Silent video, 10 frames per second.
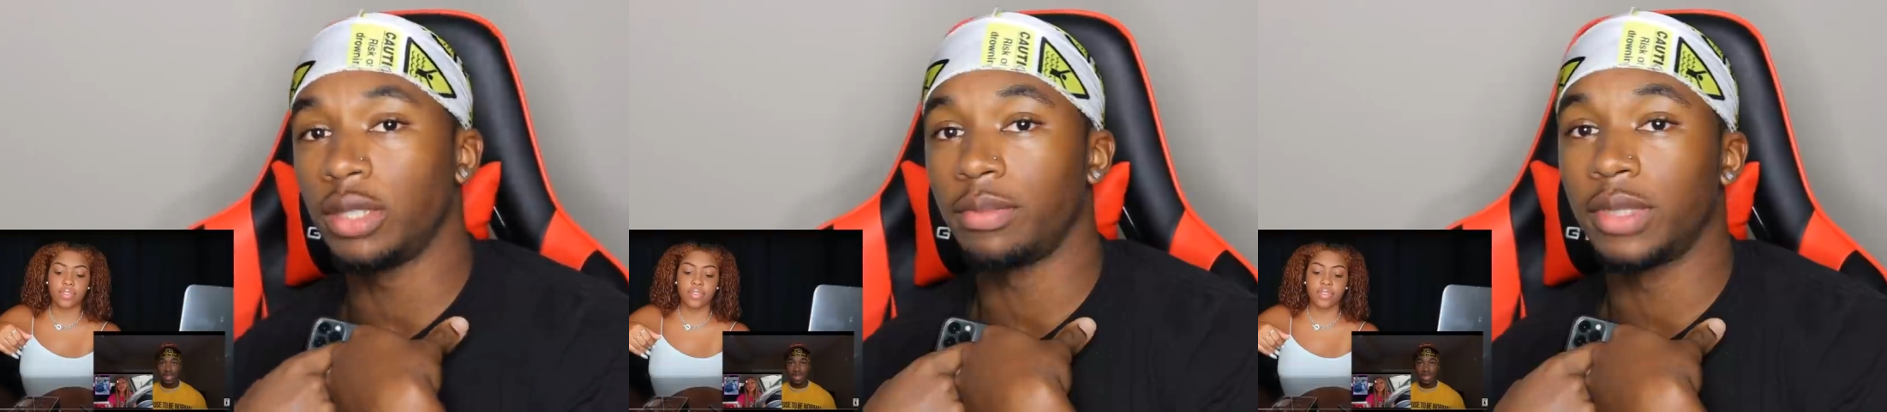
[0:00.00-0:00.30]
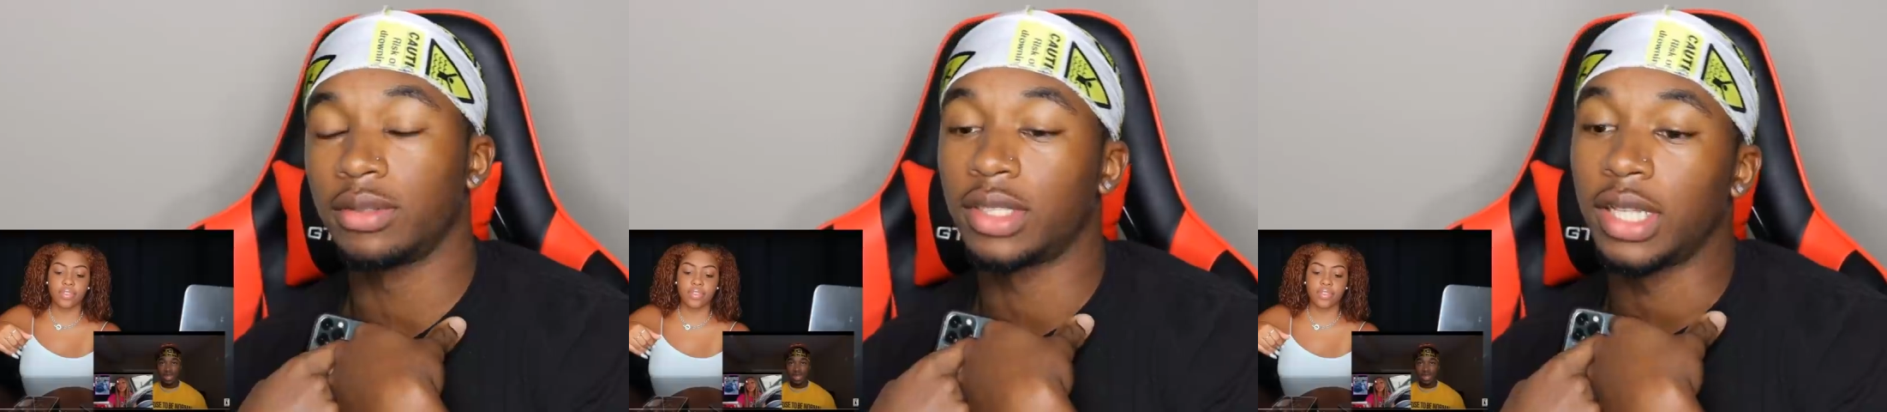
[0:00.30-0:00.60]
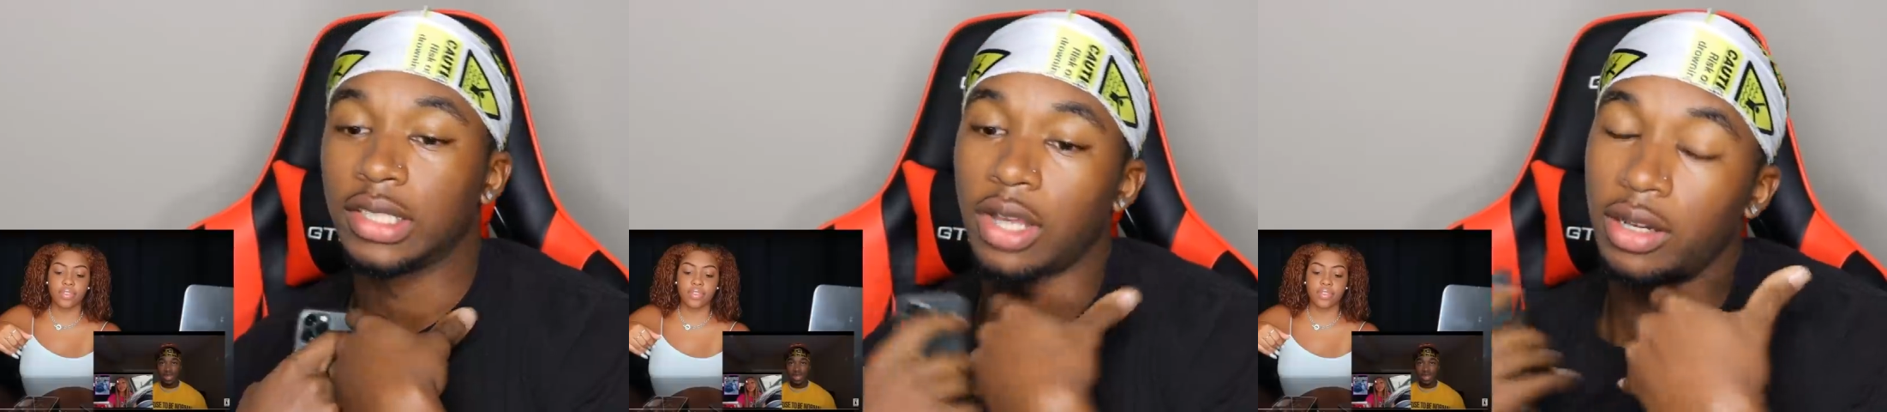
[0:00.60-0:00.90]
Speaker 1: You know what I'm saying?
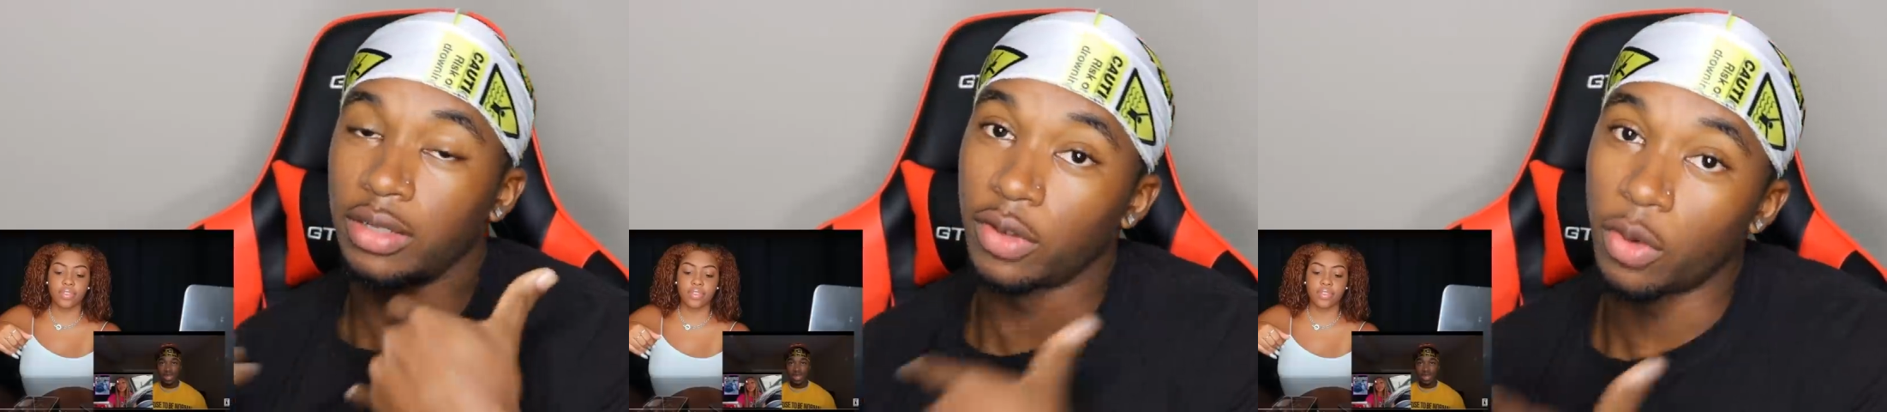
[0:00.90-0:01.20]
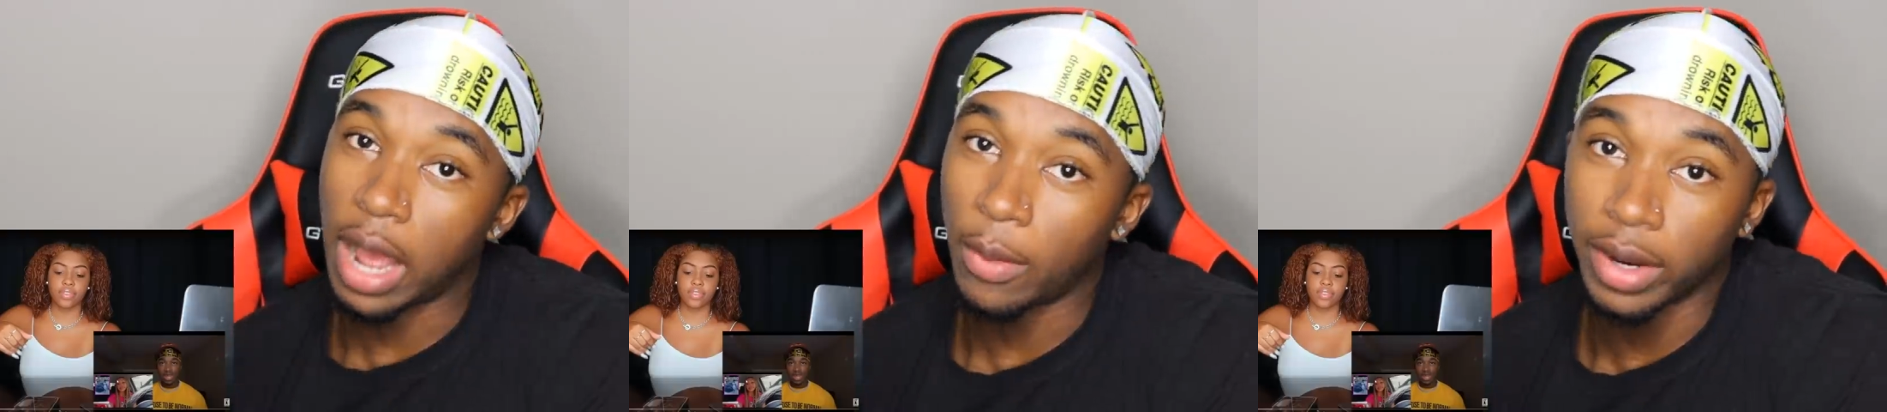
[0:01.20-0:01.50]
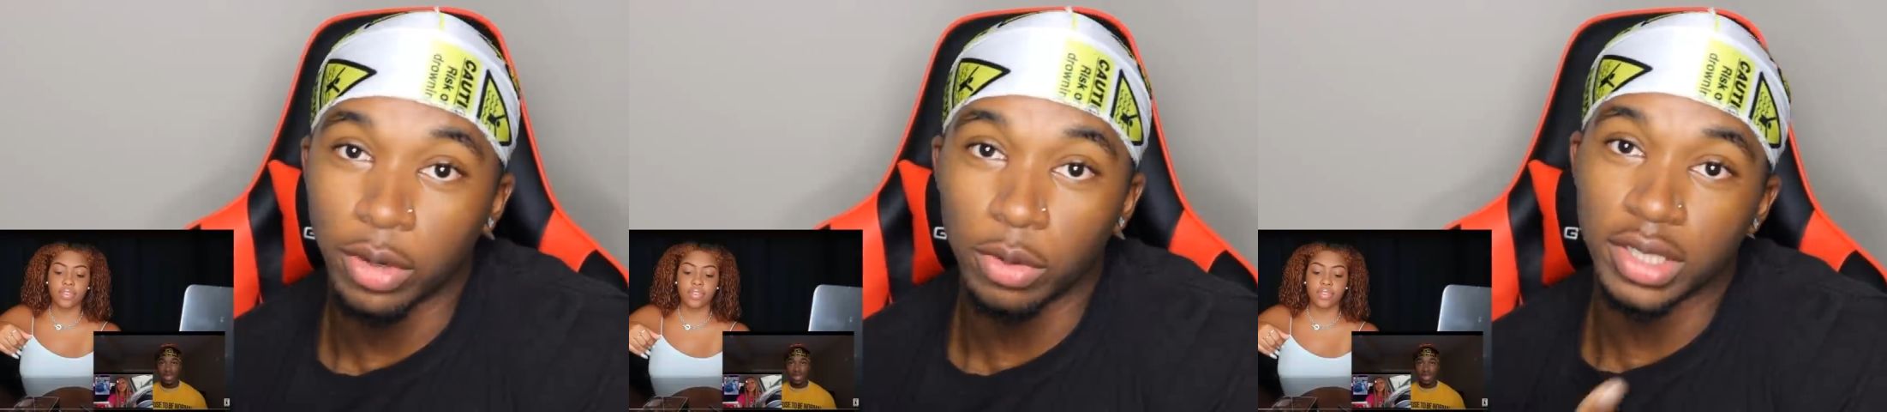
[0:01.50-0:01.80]
So I don't even know how I know this.